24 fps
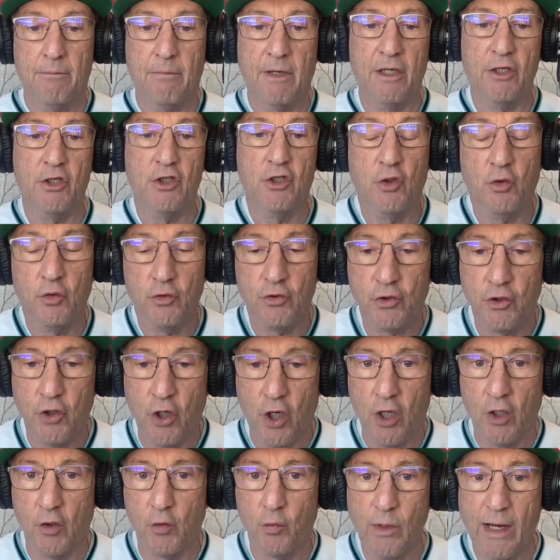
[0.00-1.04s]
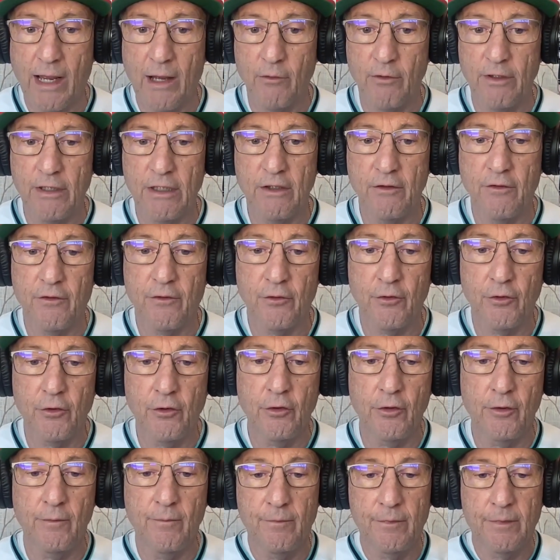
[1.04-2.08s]
My show is called Rounding
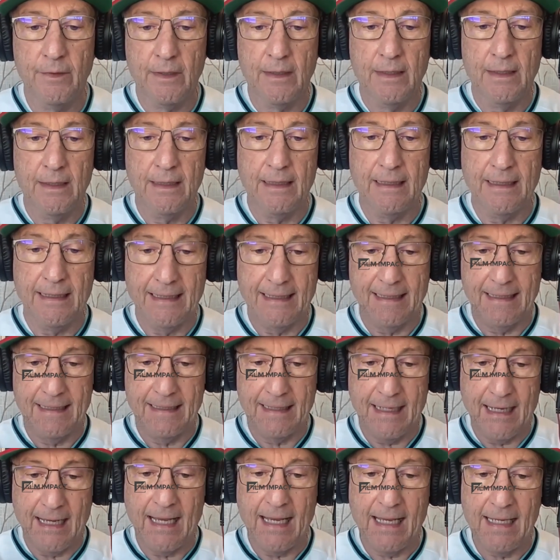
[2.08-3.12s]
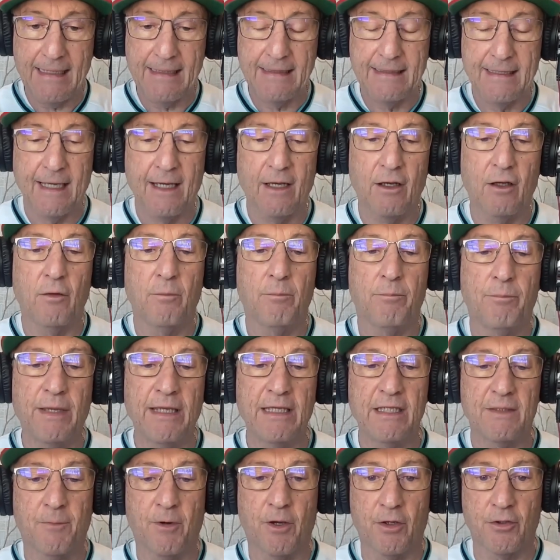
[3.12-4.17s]
Third, and I tell
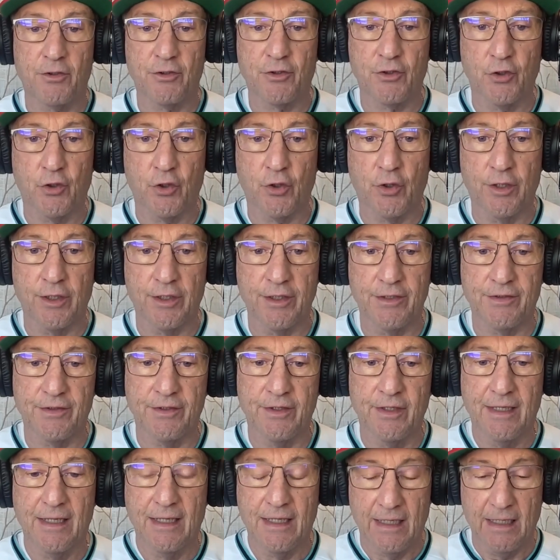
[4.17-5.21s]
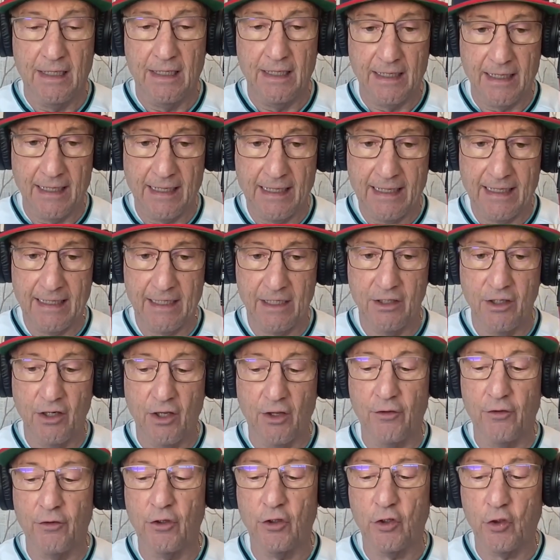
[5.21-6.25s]
baseball stories. And I got
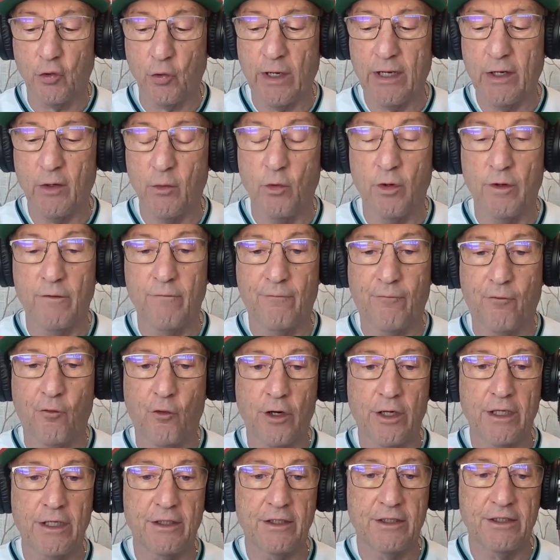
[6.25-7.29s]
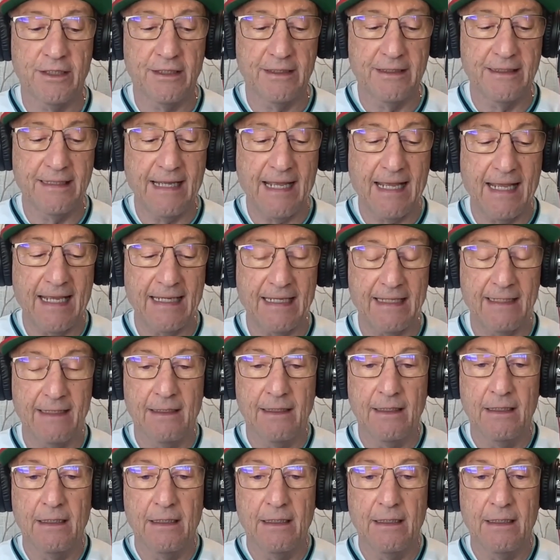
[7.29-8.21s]
another great one for you today.